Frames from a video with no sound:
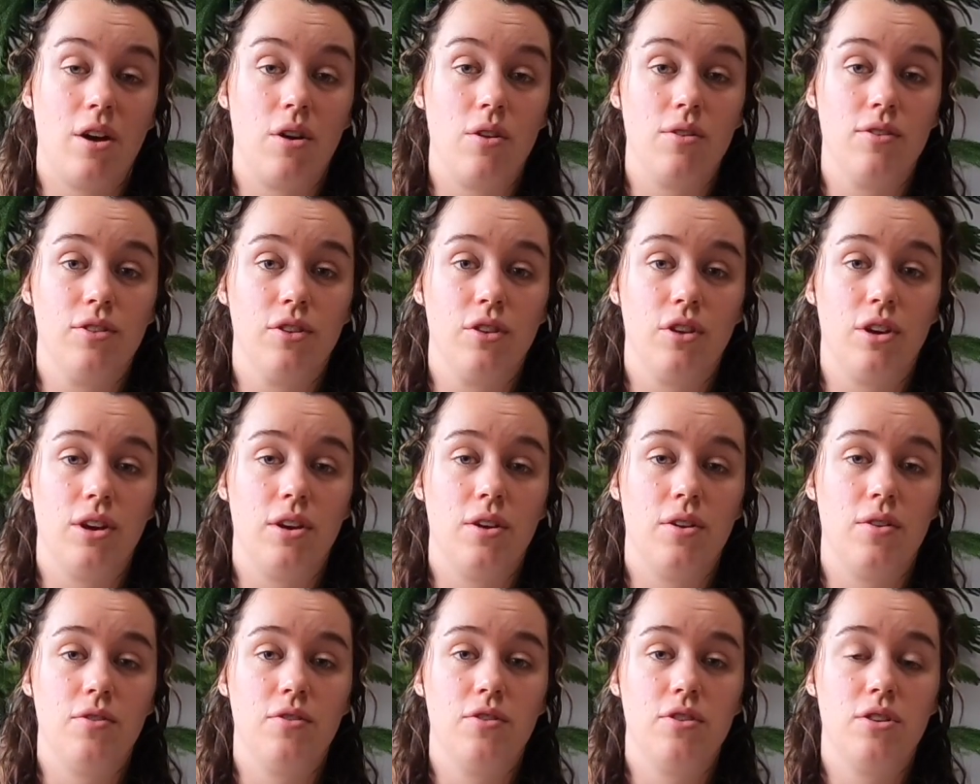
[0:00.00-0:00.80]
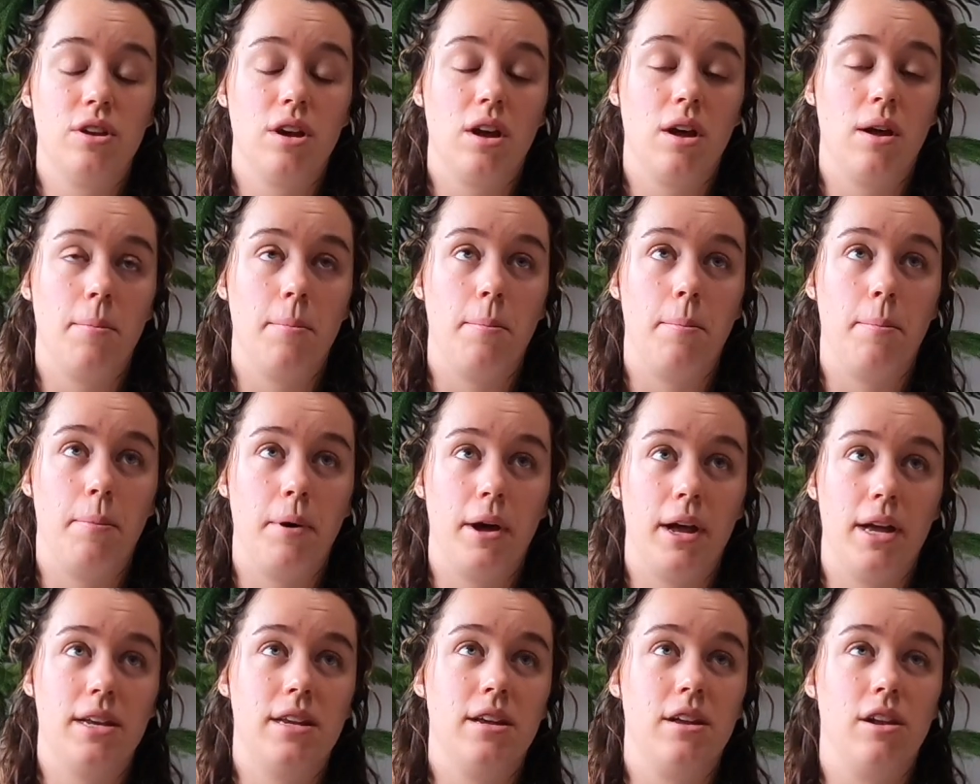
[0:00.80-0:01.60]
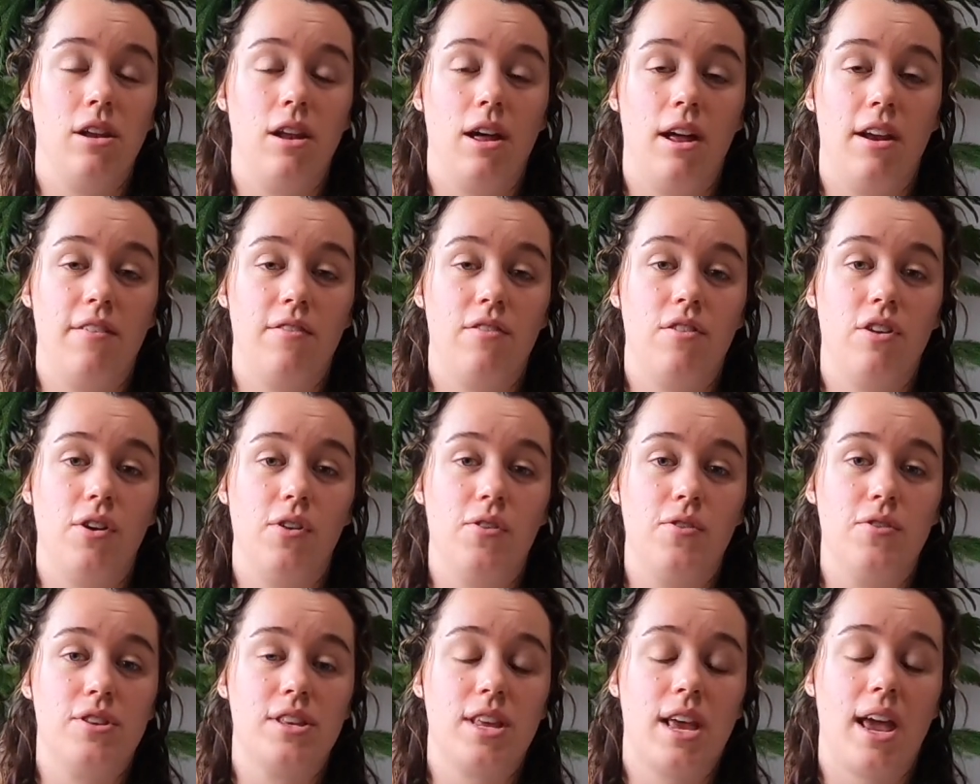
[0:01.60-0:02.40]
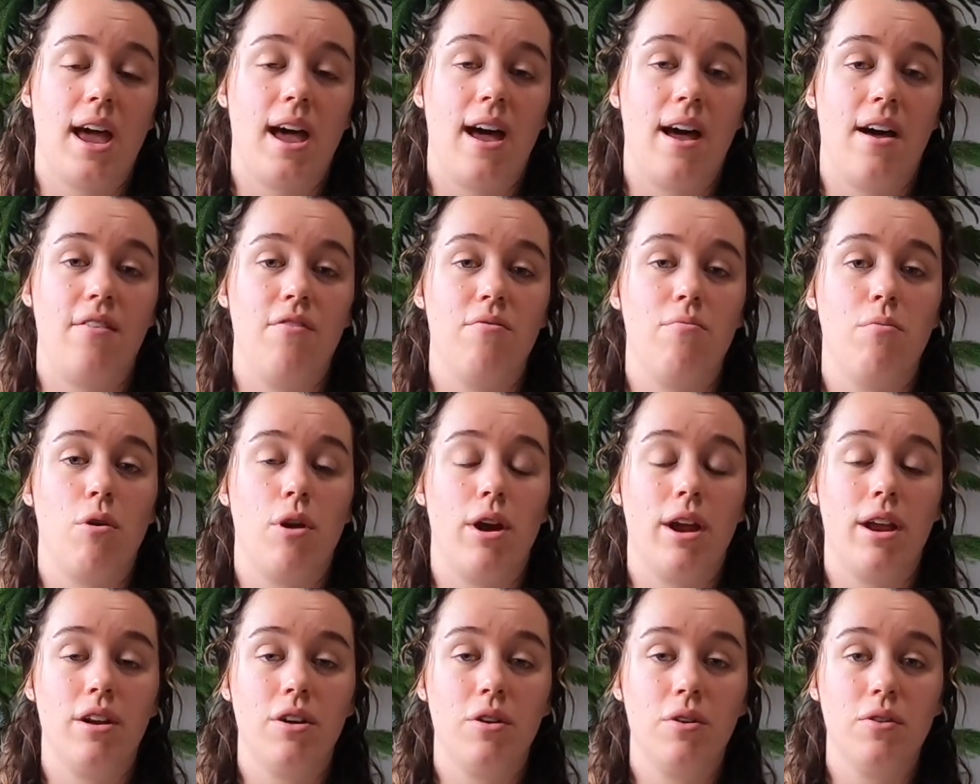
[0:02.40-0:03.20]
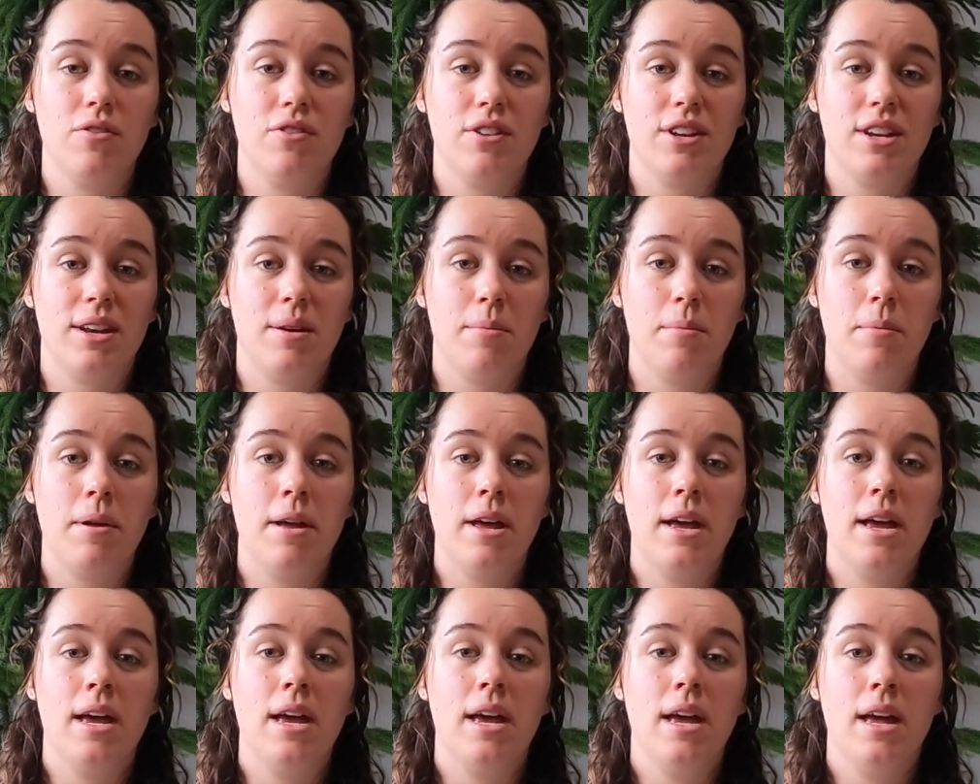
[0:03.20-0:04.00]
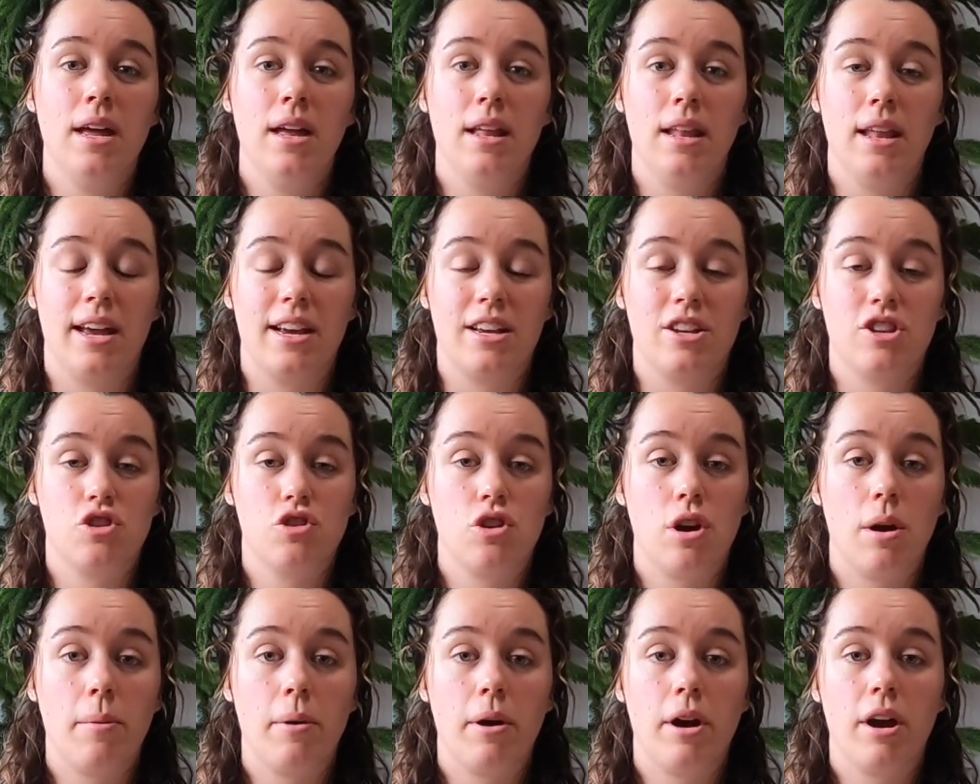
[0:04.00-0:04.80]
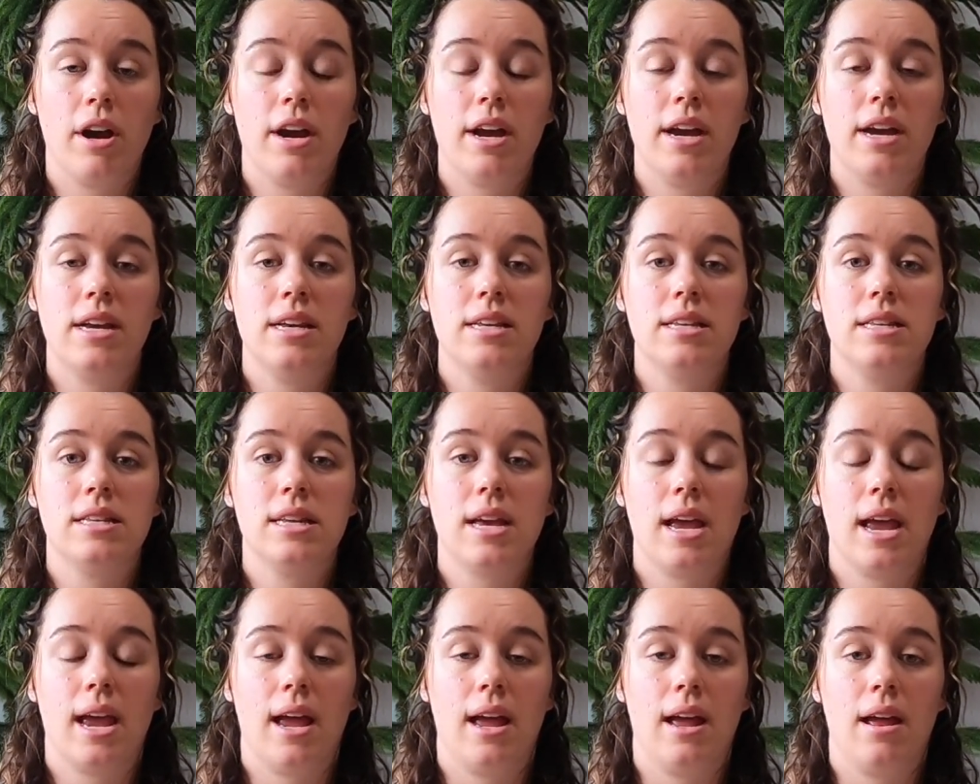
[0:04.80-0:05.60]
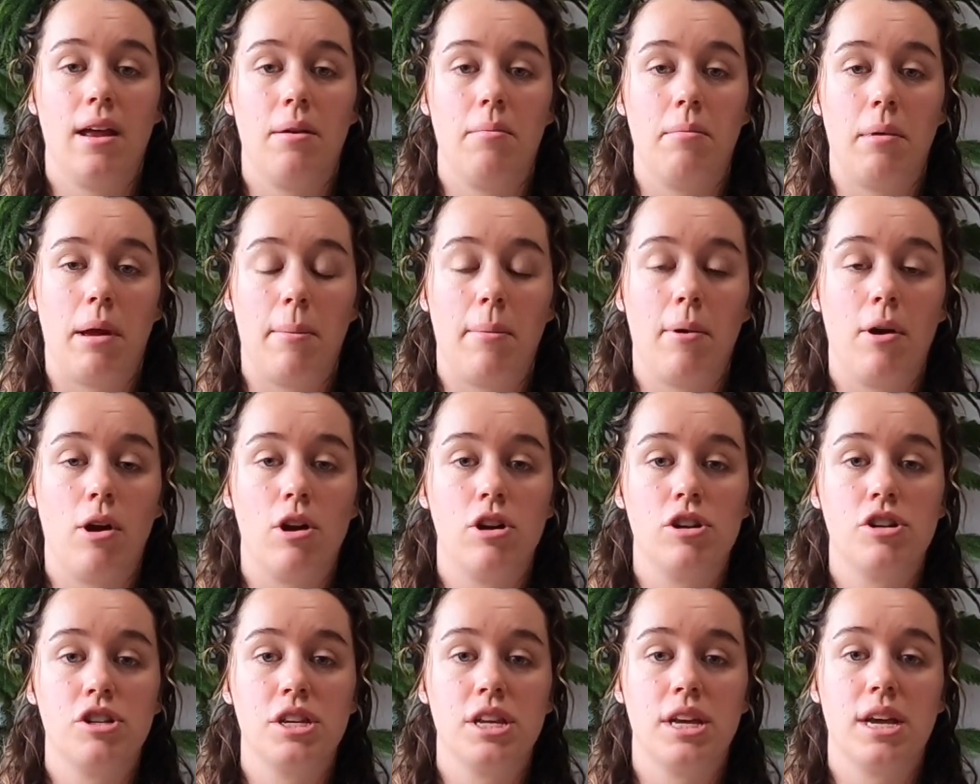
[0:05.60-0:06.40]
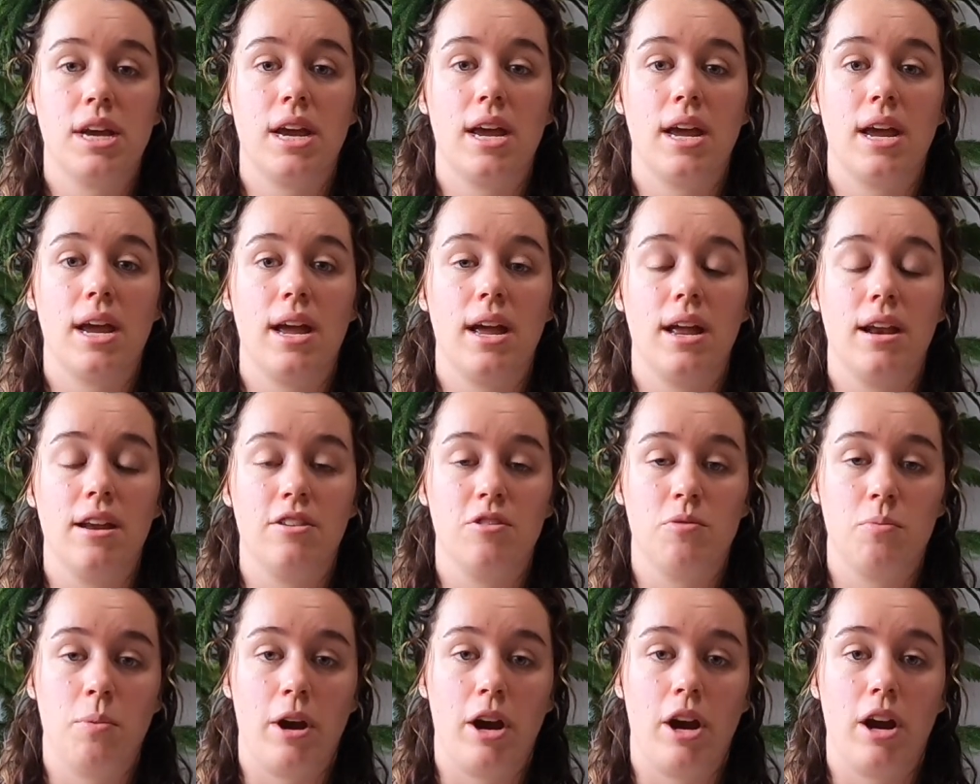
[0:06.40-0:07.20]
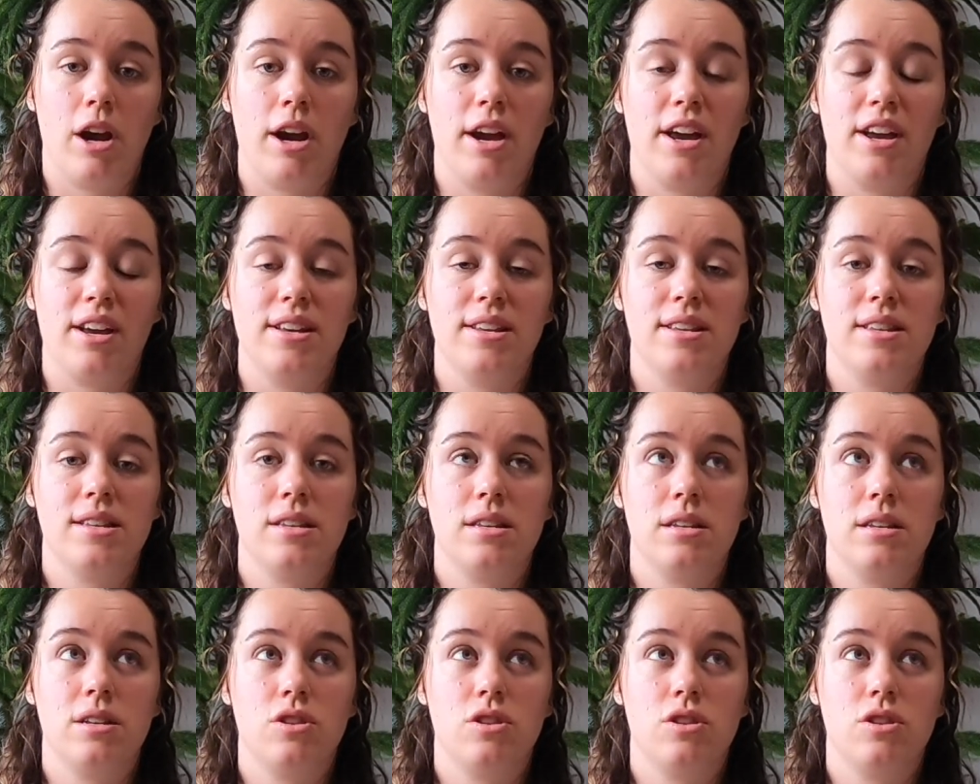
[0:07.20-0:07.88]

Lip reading: also used, but a lot of those have perennials in them, like strawberries and my parsley and asparagus.